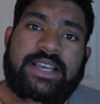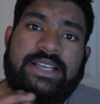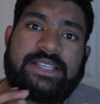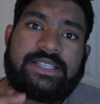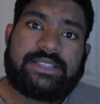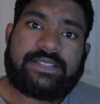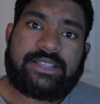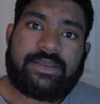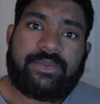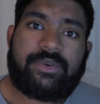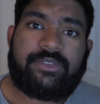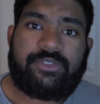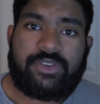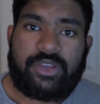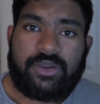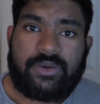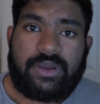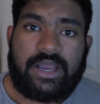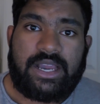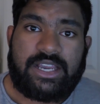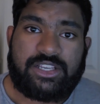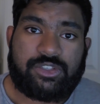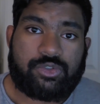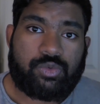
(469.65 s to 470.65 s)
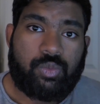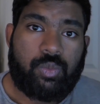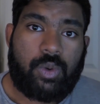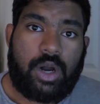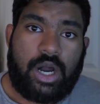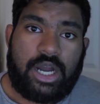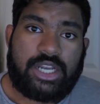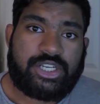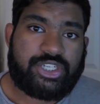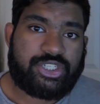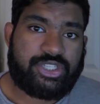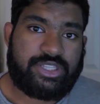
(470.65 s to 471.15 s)
Some of you guys
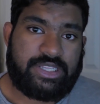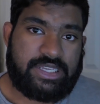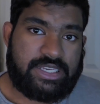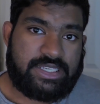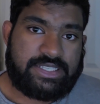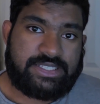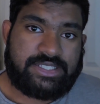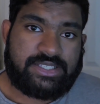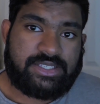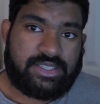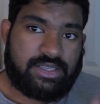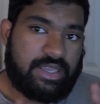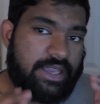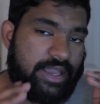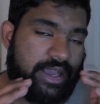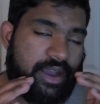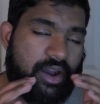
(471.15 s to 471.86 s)
watch this